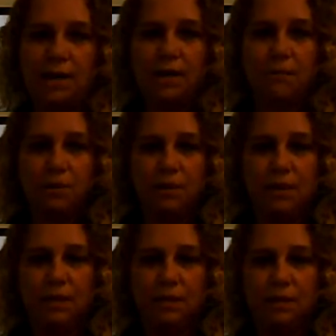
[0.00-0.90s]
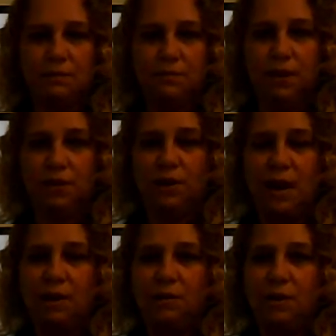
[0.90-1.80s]
a number sentence to figure it
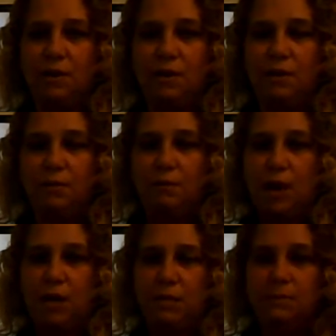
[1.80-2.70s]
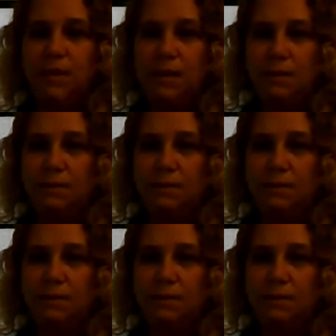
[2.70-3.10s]
out. Pause me.